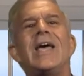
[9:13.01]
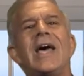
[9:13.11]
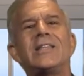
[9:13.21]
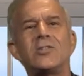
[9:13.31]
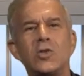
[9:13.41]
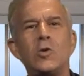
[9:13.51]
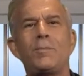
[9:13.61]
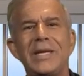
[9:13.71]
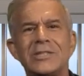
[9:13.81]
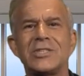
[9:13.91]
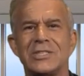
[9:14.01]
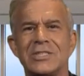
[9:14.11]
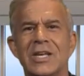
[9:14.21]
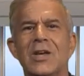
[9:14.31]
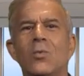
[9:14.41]
and the 2
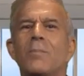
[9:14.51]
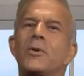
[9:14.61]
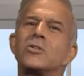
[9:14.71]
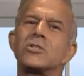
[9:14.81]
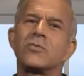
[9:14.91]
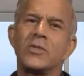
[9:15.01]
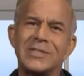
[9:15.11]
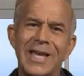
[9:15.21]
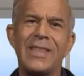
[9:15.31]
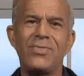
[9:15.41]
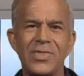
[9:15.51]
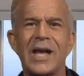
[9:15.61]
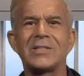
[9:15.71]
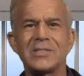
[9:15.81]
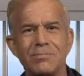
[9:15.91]
pizzas were purchased for
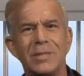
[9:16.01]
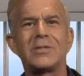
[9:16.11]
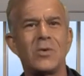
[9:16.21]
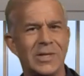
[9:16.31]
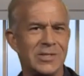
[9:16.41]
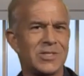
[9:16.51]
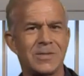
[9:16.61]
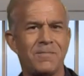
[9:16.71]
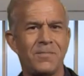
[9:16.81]
10,000 Bitcoins.